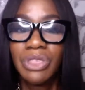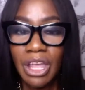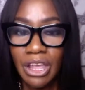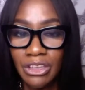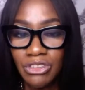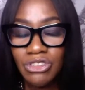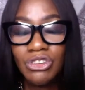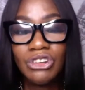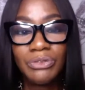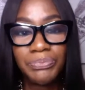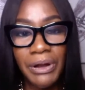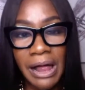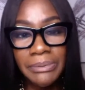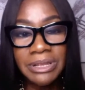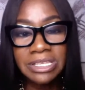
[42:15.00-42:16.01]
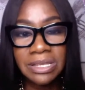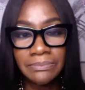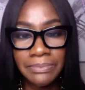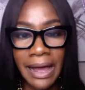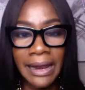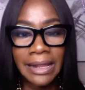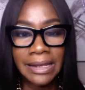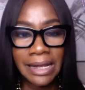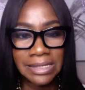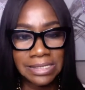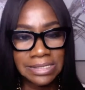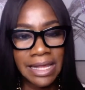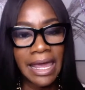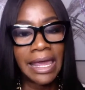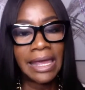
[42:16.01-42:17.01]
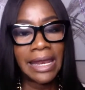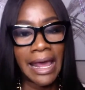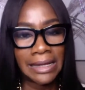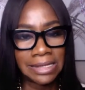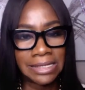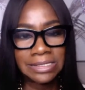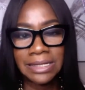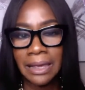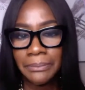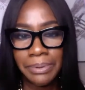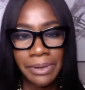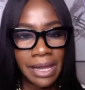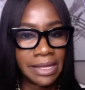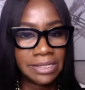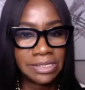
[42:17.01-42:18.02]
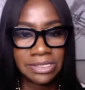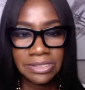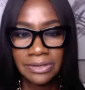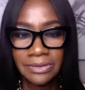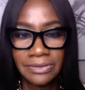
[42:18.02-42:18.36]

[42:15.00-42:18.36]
you're probably somebody that's staying at the same place,